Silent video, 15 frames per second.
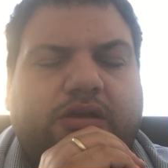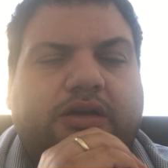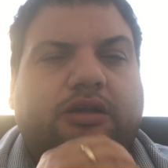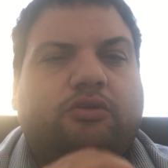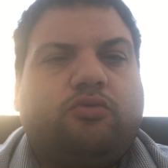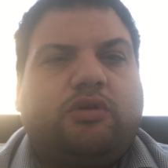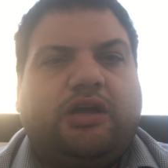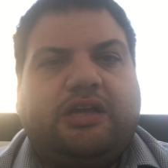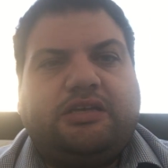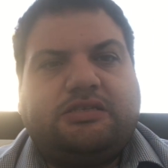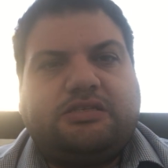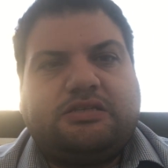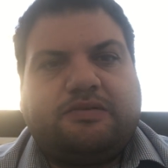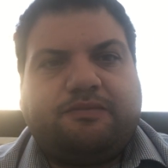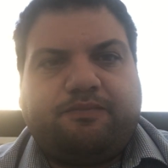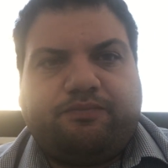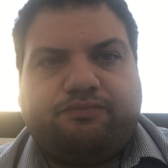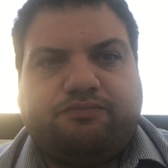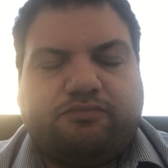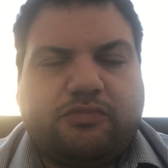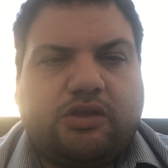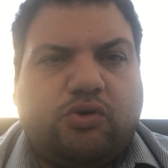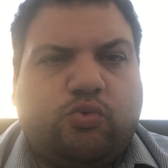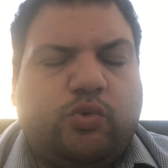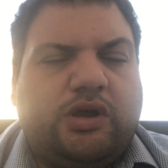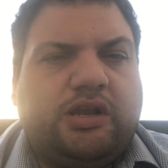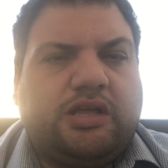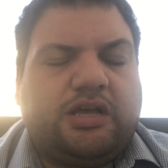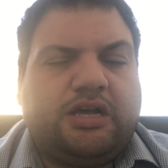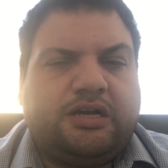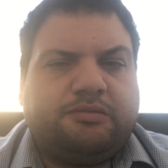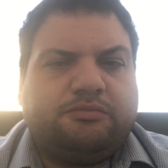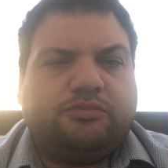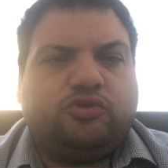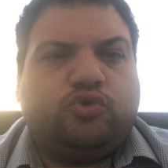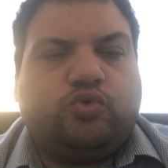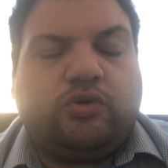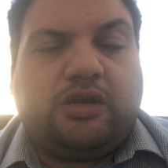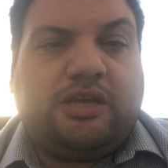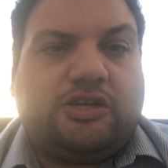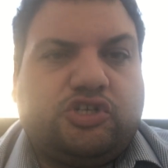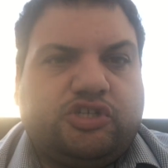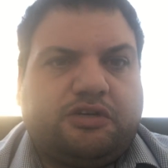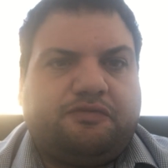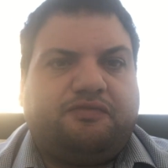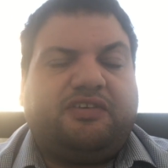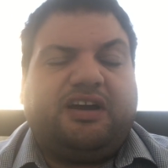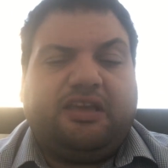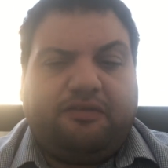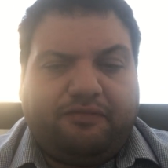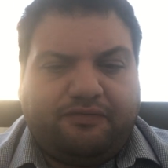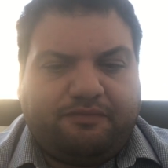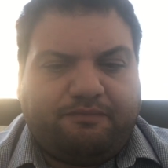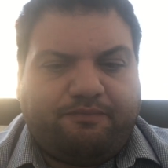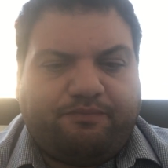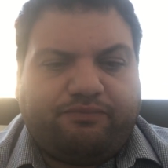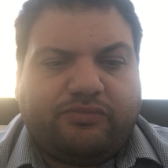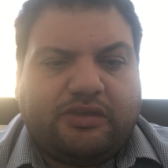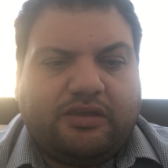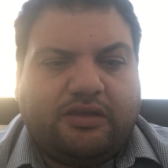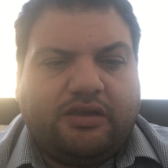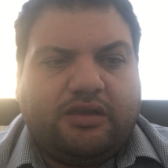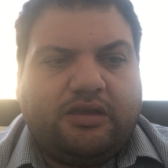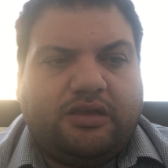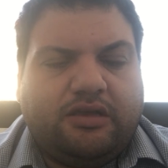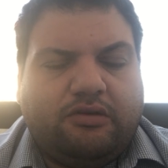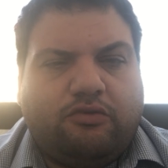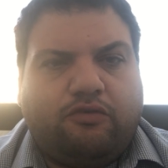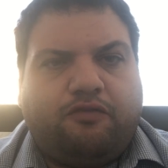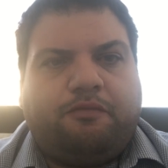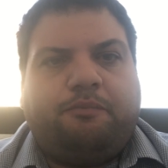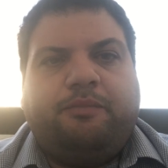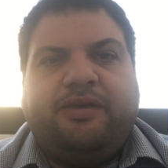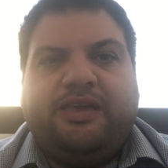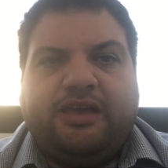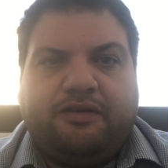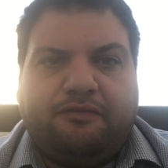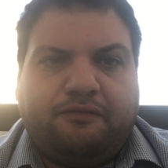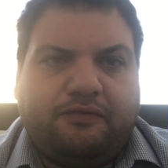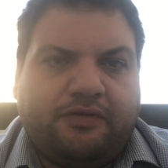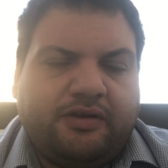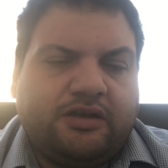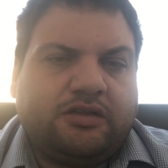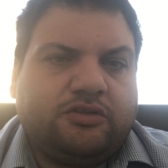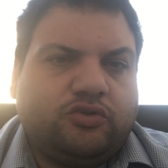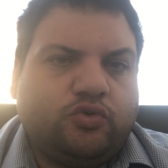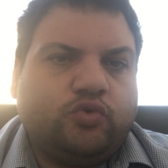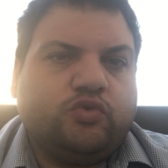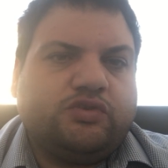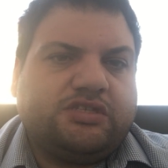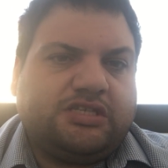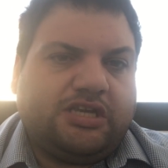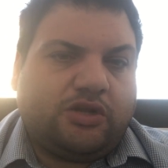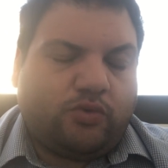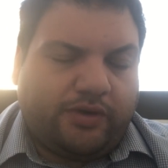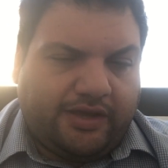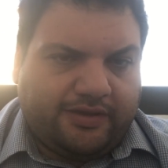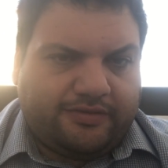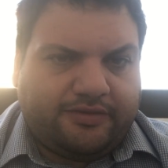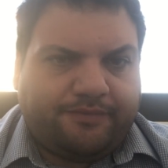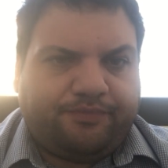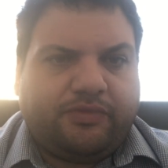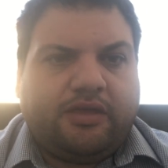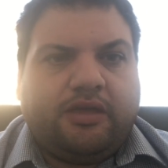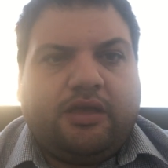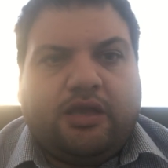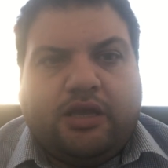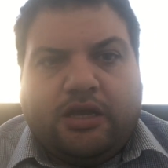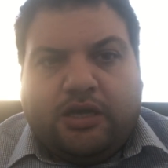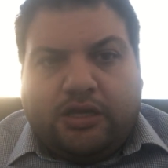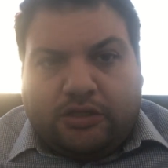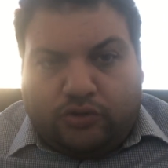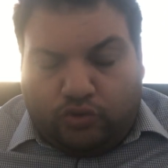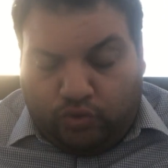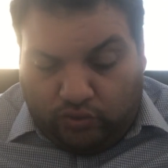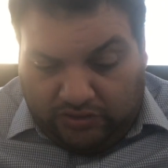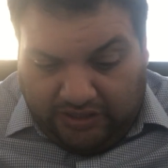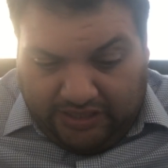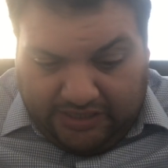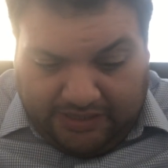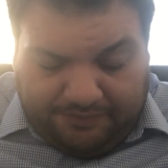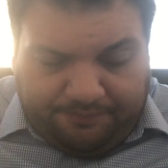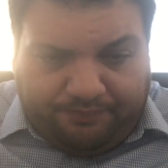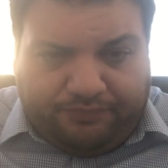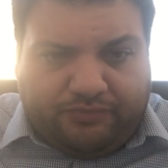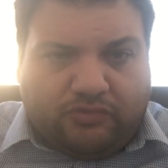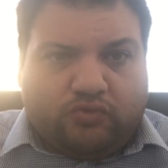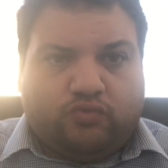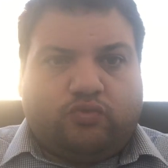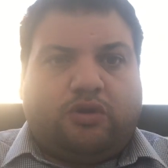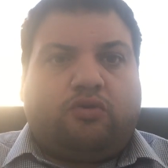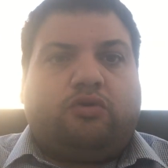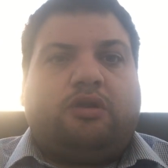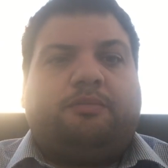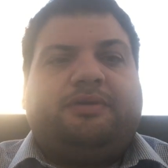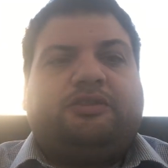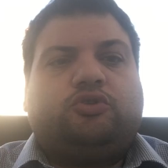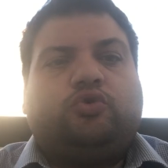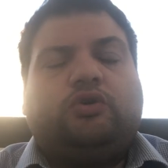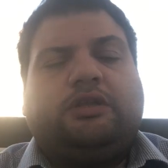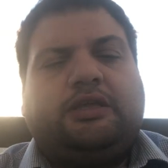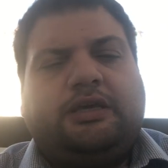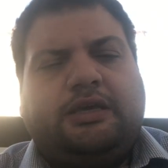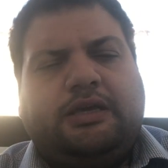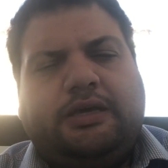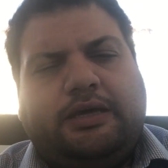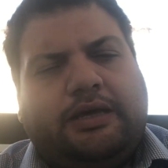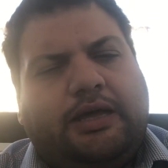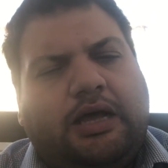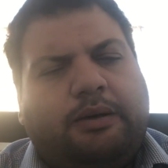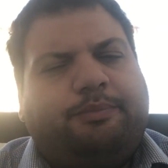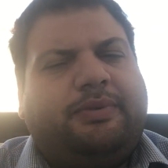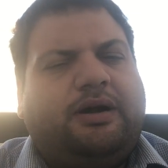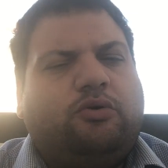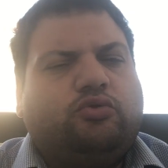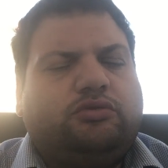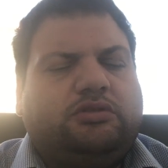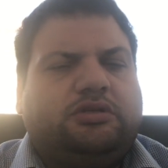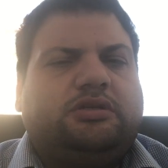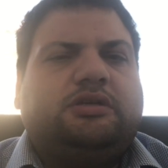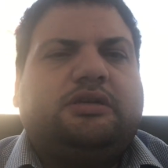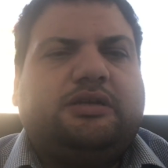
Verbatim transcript: Hello guys, welcome to lecture 5 of BF 208. Today we're going to be talking about